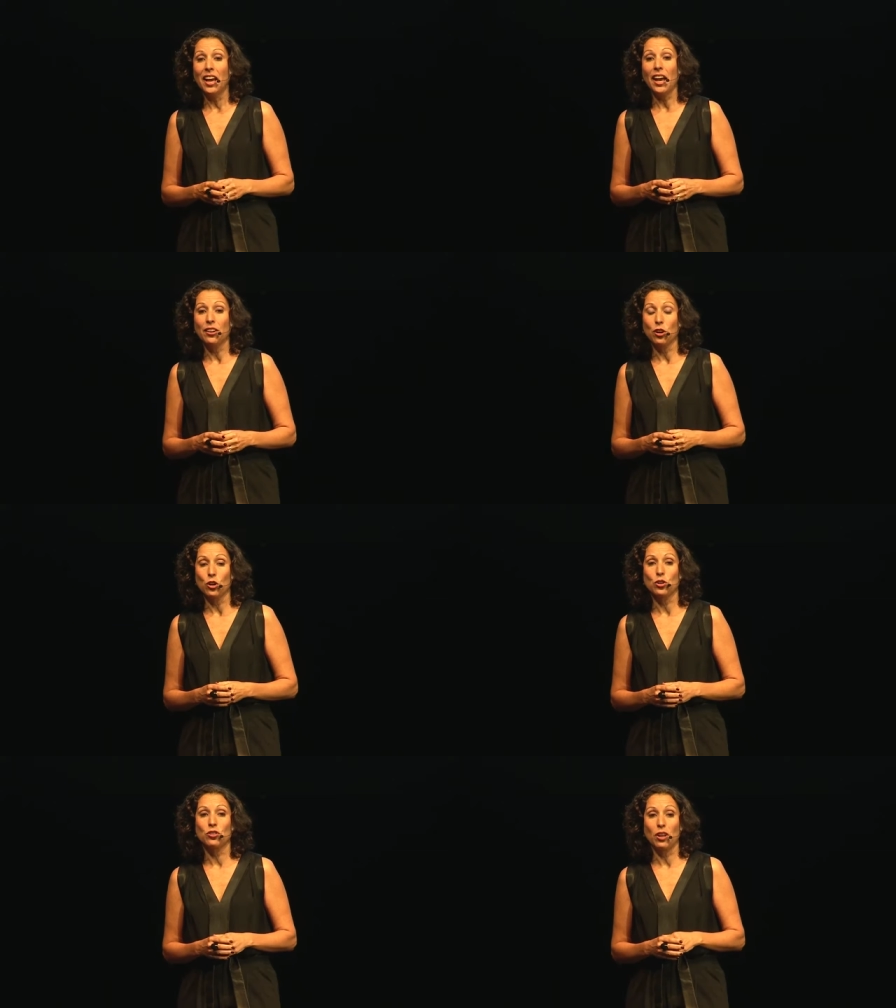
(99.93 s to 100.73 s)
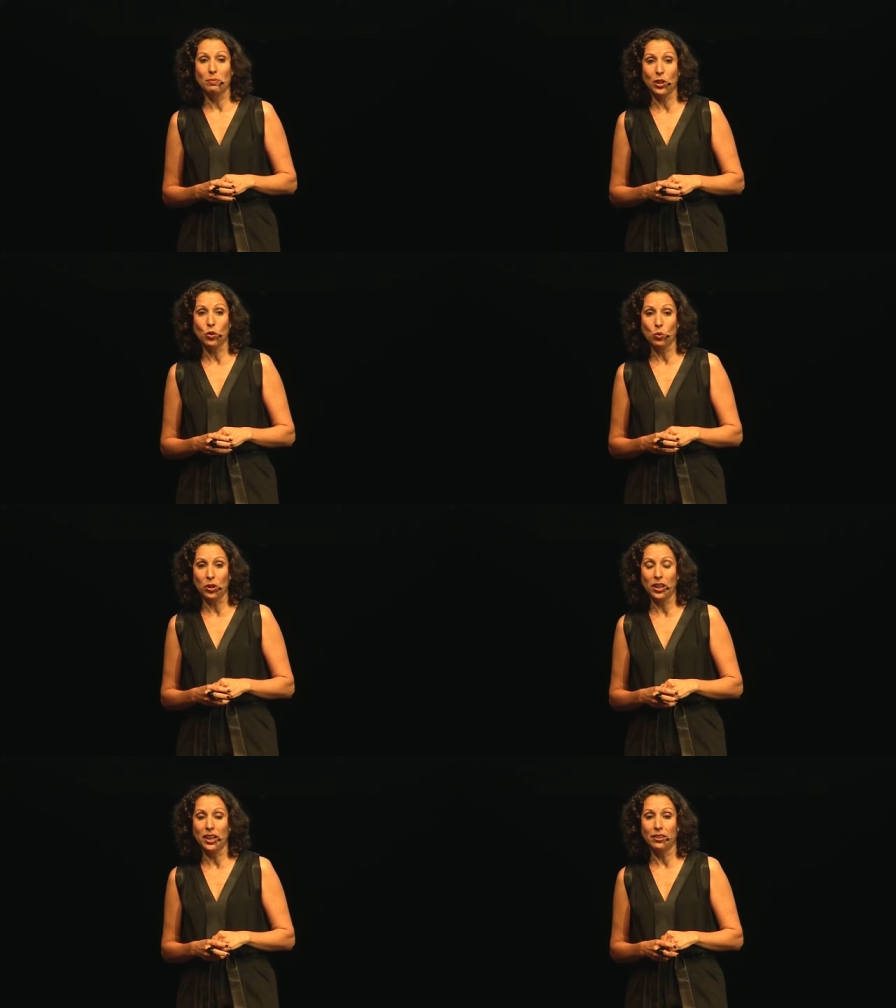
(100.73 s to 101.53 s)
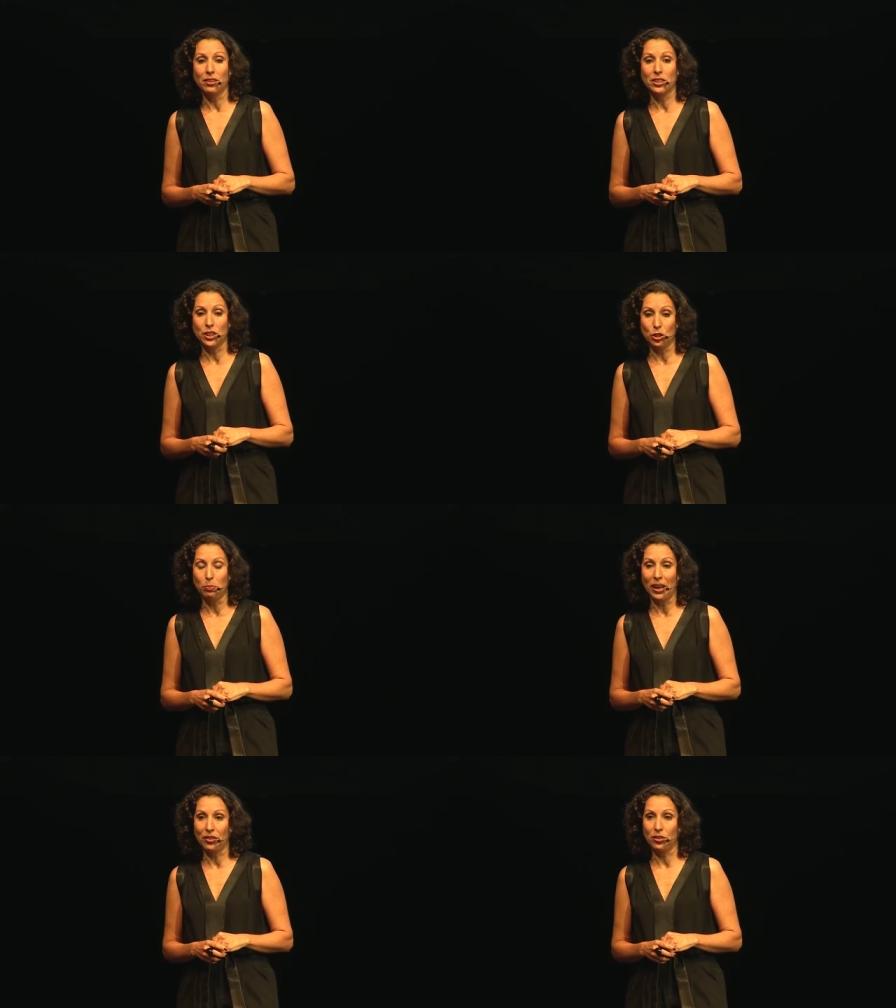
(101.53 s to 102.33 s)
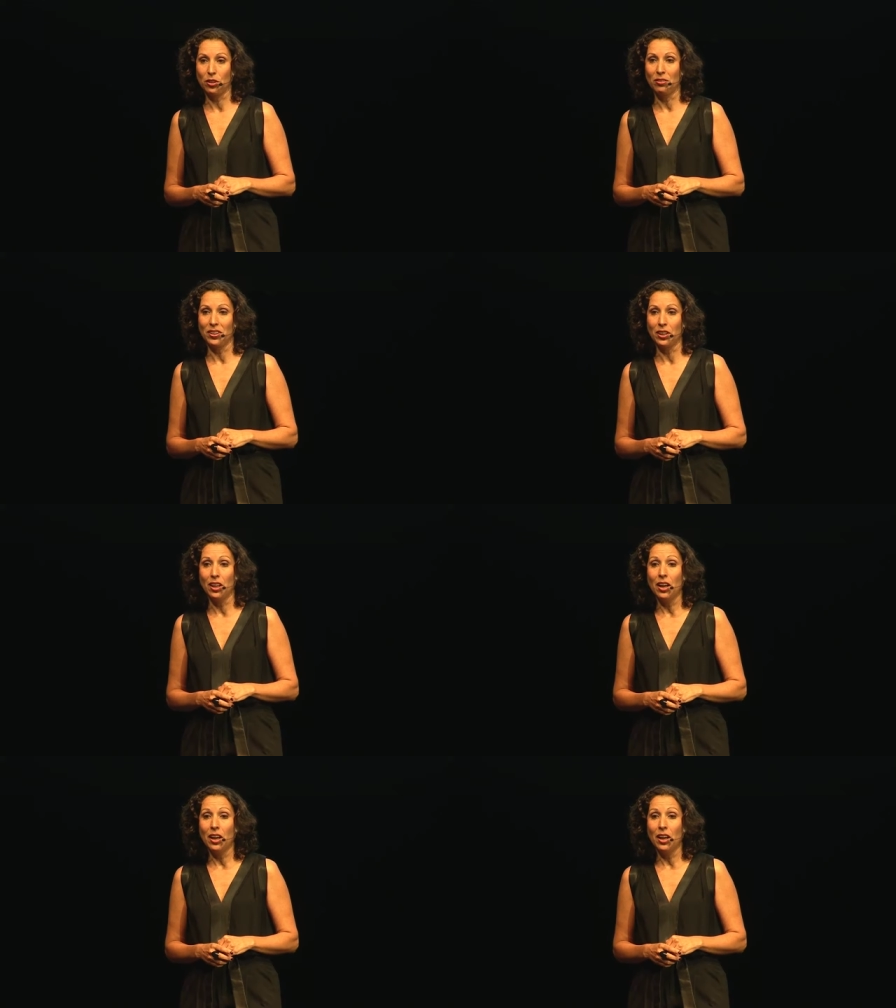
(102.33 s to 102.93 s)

and our summit coordinator, Teal Baskerville.